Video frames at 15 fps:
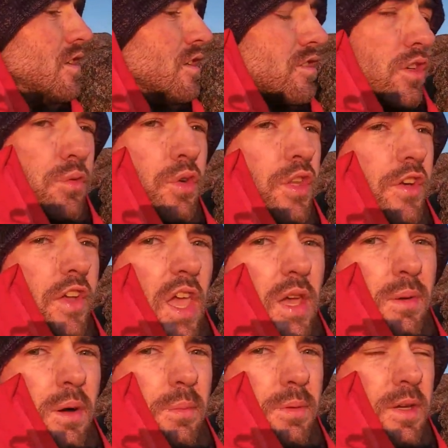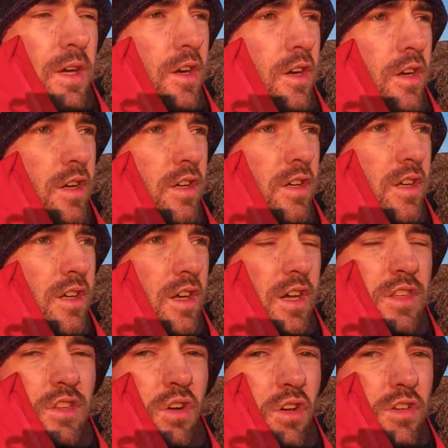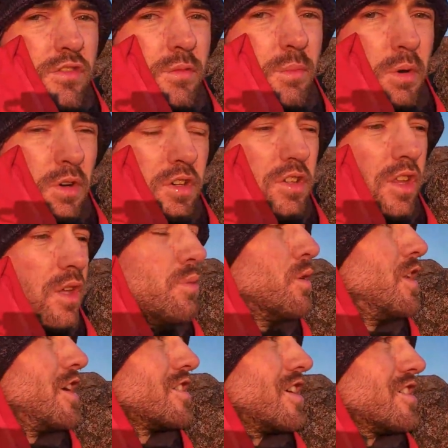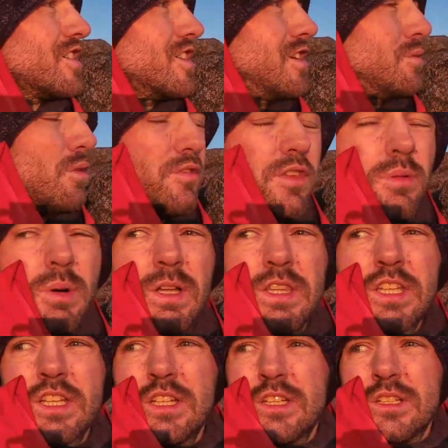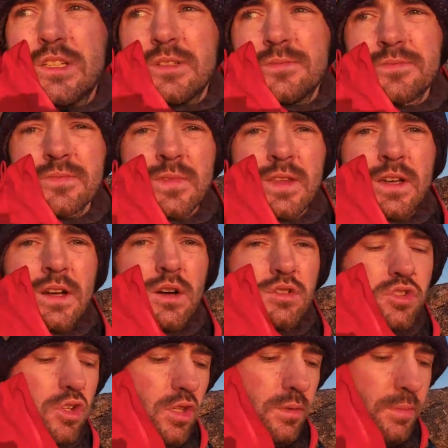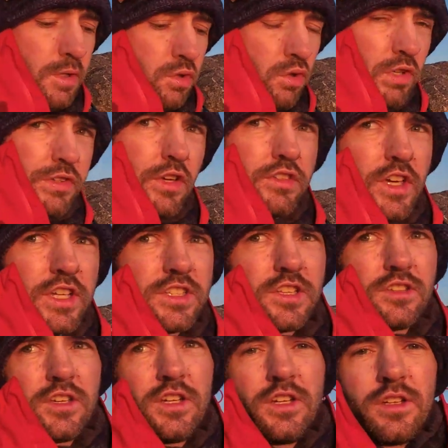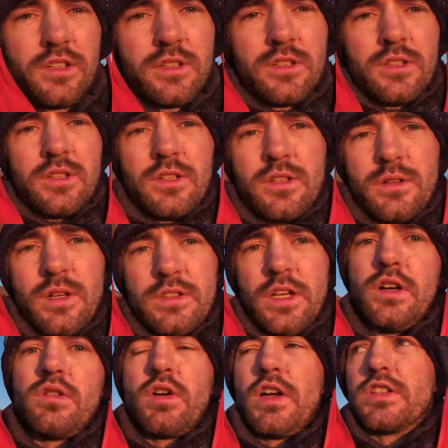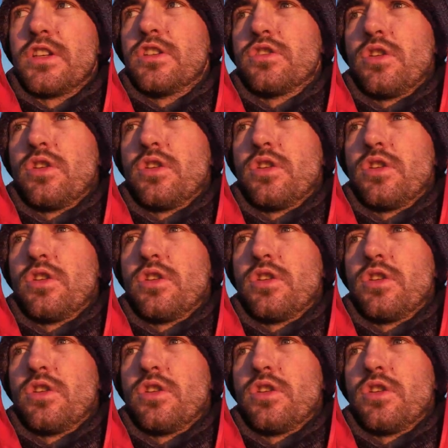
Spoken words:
So I would have came up here and not even bother climbing this yesterday with the wind. I'll show you the Munro I done yesterday, and then I'll get to the